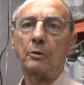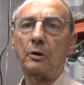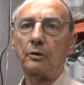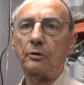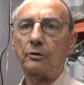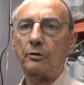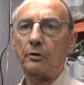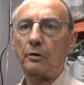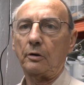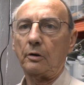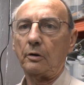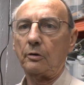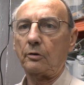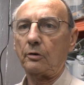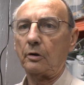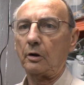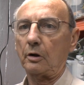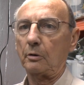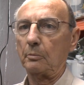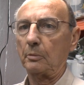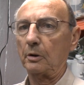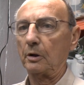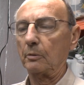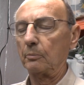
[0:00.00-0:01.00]
printer, that's
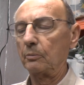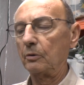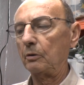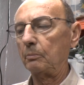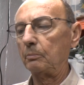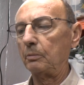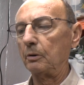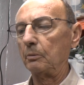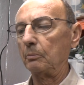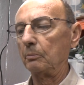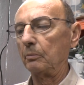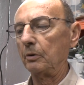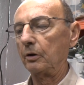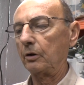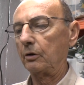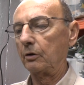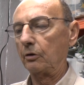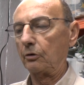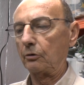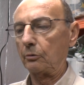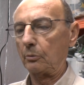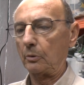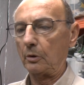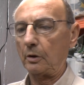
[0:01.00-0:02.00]
going to be a problem
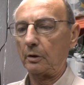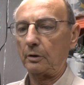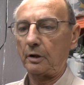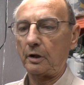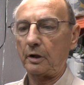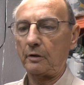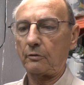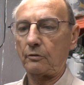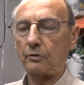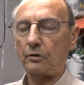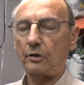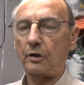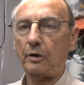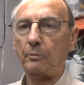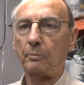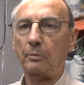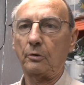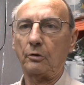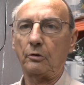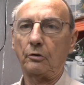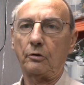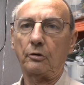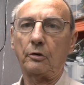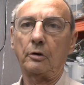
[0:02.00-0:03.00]
because we only have
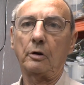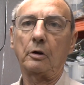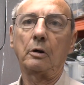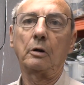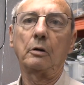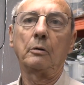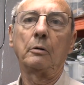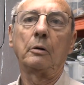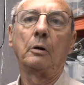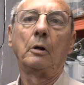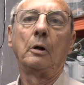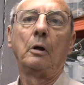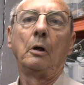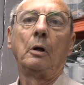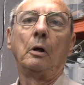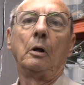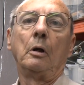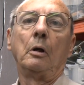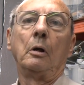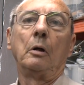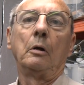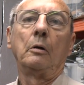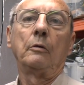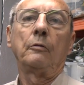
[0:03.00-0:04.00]
steppers that are
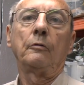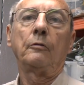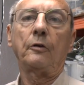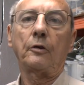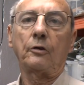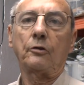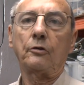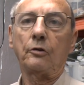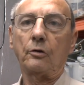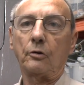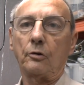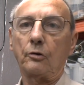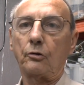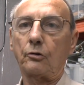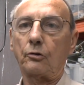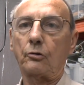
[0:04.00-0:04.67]
fixed to the